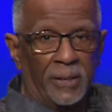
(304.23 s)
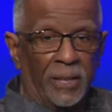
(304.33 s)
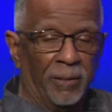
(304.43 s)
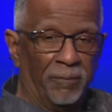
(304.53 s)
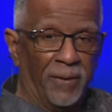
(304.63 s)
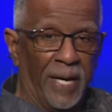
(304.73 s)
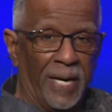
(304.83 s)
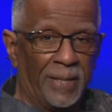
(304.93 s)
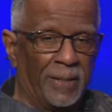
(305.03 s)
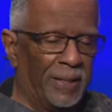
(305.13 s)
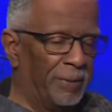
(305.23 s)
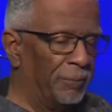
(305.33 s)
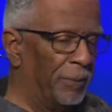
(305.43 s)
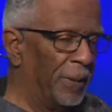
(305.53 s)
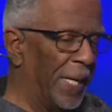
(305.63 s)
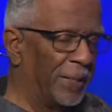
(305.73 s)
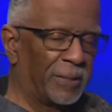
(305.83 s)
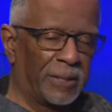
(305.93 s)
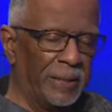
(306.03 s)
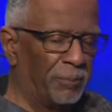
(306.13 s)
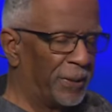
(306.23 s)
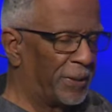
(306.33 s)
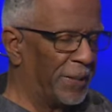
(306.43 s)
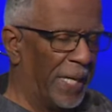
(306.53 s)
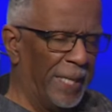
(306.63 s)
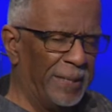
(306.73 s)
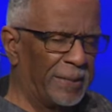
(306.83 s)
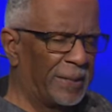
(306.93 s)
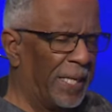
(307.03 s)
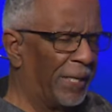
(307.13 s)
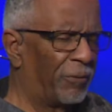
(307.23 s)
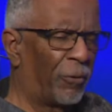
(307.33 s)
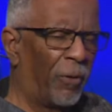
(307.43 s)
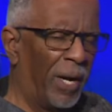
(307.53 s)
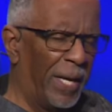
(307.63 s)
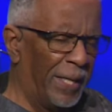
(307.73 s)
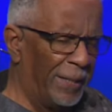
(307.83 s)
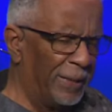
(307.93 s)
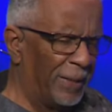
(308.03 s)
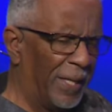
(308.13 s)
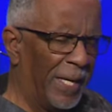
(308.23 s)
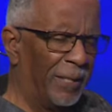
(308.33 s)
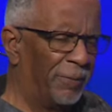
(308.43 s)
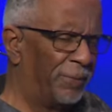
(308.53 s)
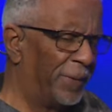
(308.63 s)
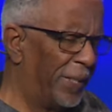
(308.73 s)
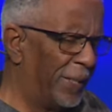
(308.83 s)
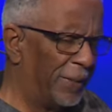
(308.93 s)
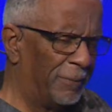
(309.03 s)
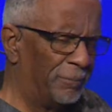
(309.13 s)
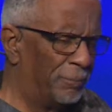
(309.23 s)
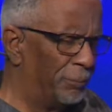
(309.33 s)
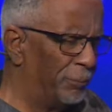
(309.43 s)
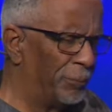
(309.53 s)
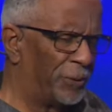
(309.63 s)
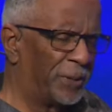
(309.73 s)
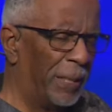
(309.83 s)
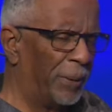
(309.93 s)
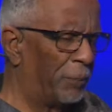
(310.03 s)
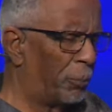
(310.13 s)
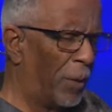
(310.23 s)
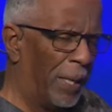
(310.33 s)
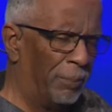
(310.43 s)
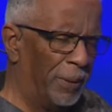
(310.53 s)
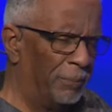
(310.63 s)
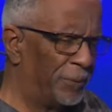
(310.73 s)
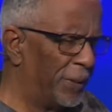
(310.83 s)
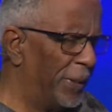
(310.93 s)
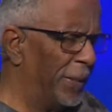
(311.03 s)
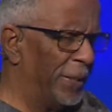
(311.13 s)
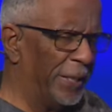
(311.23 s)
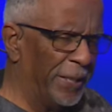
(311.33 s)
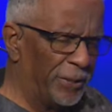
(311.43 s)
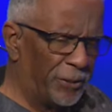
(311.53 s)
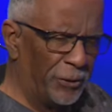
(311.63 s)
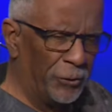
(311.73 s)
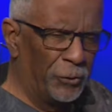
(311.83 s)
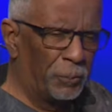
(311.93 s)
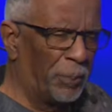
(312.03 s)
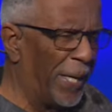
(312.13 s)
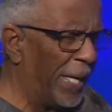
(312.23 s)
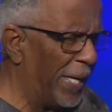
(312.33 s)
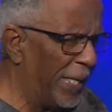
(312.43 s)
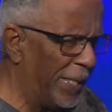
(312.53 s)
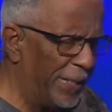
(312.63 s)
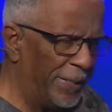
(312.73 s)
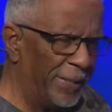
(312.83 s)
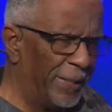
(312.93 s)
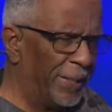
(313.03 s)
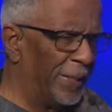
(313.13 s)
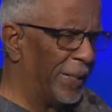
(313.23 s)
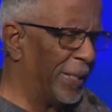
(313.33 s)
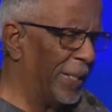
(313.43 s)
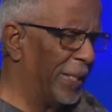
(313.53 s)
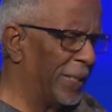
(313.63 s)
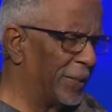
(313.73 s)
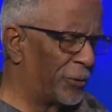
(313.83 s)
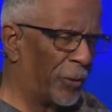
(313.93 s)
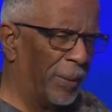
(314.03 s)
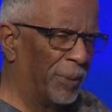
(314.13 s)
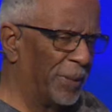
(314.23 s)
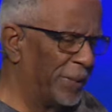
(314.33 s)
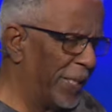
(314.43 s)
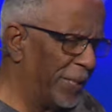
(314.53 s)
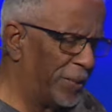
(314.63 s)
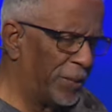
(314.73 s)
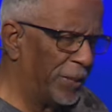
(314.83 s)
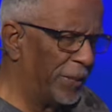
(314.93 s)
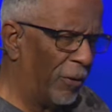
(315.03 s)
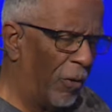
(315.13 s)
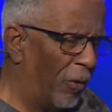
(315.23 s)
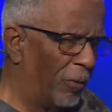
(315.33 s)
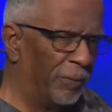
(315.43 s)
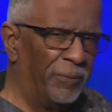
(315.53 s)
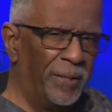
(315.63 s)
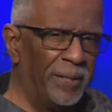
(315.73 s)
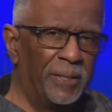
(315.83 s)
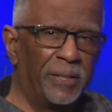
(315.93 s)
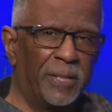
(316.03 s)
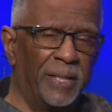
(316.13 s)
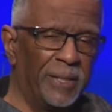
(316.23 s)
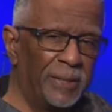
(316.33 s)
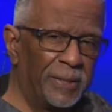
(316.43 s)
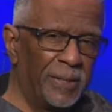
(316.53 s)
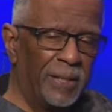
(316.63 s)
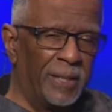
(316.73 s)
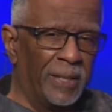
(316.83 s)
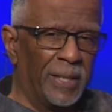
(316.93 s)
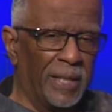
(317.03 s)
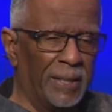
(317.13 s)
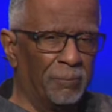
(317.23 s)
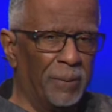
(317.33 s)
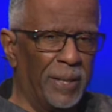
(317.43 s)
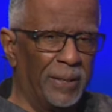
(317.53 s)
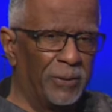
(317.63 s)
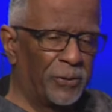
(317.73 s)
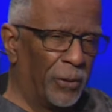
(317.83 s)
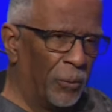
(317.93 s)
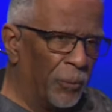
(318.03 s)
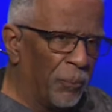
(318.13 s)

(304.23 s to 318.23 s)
of that. A lot of sleepless nights, a lot of crying, a lot of stomach problems, issues, pain, traumatization, all of these things. And so